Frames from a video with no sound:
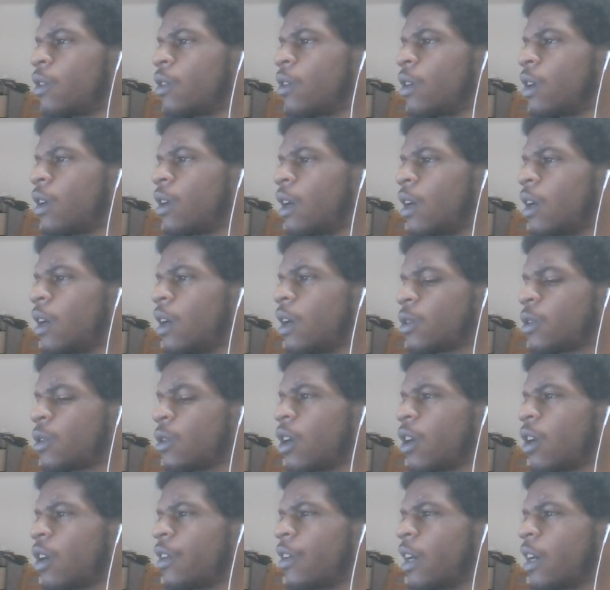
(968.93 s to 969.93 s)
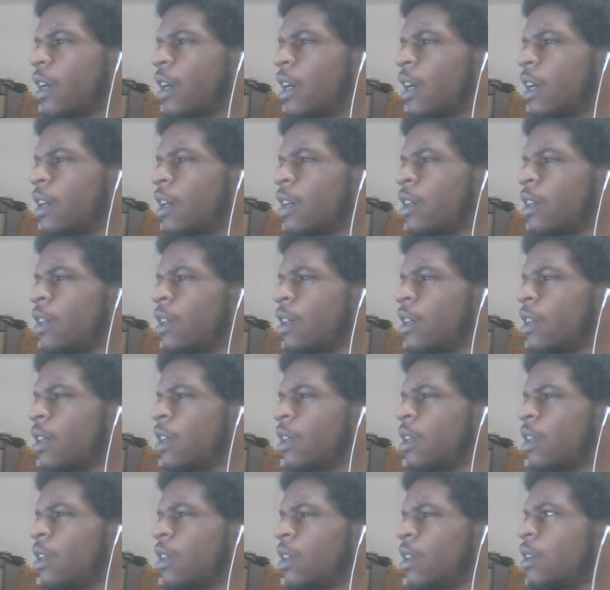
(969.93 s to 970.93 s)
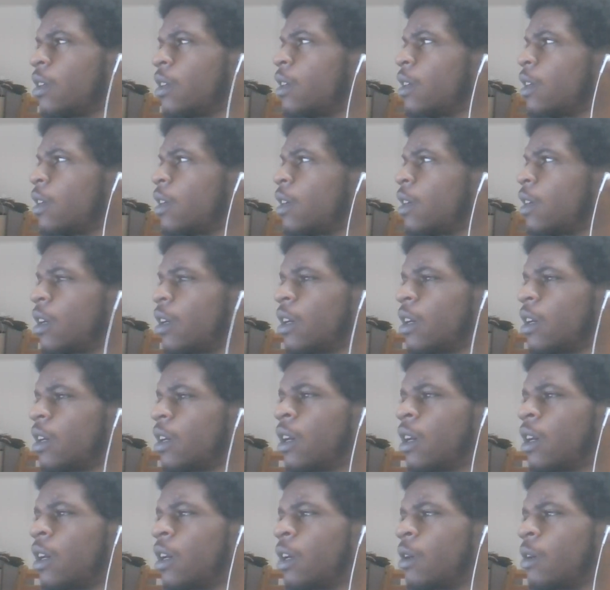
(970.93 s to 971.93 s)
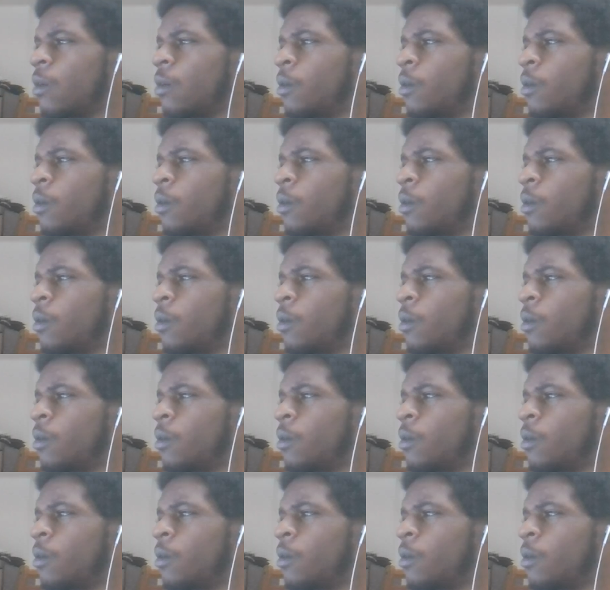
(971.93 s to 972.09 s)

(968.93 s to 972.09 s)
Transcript: I'm sorry, y'all. Um,